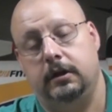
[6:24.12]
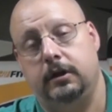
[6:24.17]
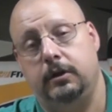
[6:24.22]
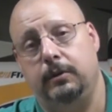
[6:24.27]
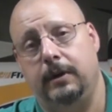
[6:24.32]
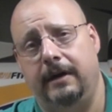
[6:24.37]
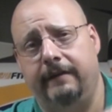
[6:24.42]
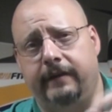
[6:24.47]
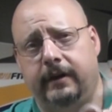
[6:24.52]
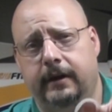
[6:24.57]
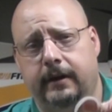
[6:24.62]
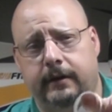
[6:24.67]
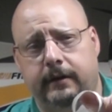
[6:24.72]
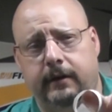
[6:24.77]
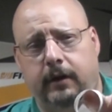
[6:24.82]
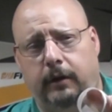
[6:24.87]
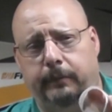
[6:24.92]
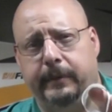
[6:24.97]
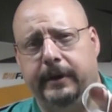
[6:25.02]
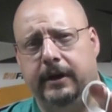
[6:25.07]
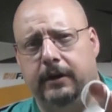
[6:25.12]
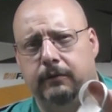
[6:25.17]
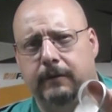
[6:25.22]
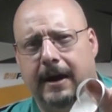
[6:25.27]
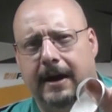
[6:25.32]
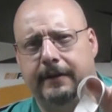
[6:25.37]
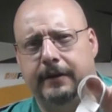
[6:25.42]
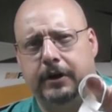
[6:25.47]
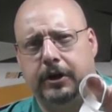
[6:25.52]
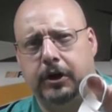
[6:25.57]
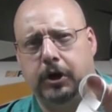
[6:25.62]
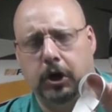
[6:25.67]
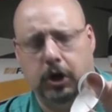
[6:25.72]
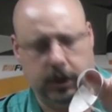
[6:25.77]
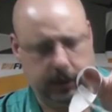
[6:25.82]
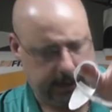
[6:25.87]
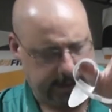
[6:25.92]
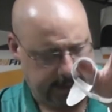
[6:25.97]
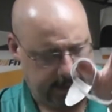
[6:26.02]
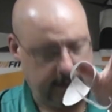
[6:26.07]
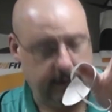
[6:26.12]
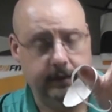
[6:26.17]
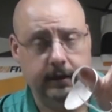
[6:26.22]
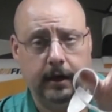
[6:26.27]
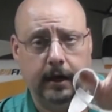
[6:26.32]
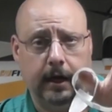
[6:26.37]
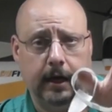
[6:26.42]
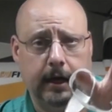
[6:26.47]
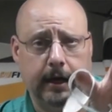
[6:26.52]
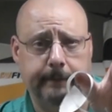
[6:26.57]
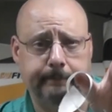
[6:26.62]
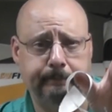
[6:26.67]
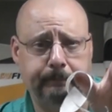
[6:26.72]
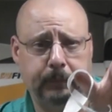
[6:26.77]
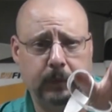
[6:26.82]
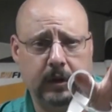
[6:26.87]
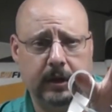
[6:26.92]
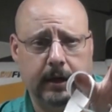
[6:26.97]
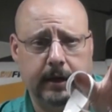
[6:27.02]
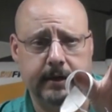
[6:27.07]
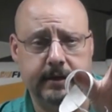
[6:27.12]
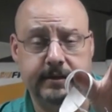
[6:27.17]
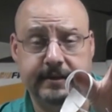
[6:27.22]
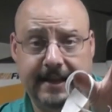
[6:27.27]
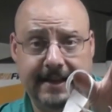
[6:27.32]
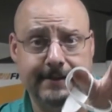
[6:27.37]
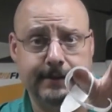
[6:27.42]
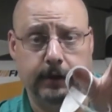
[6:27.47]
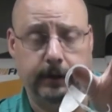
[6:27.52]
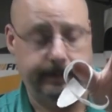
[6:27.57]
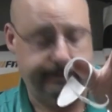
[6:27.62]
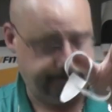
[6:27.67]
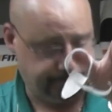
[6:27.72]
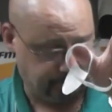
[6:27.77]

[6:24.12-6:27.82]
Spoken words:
you have a, albeit rather curly, stencil